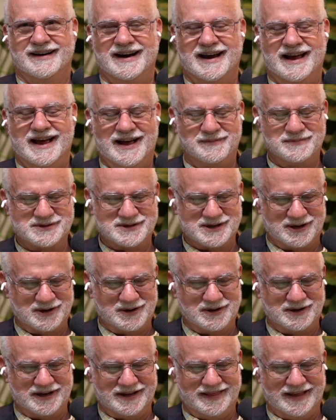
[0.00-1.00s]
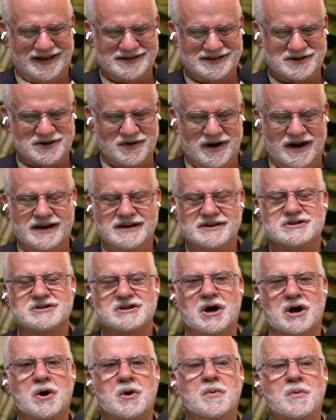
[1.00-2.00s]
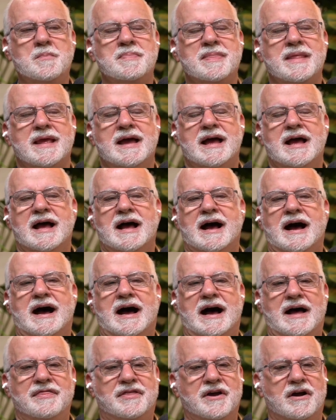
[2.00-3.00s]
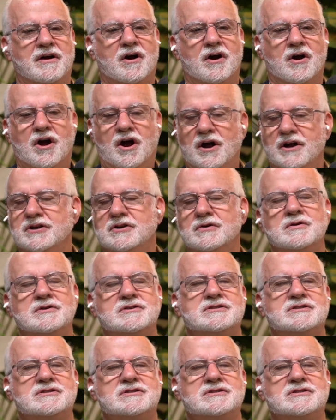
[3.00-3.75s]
Absolutely. That's great. So there are hundreds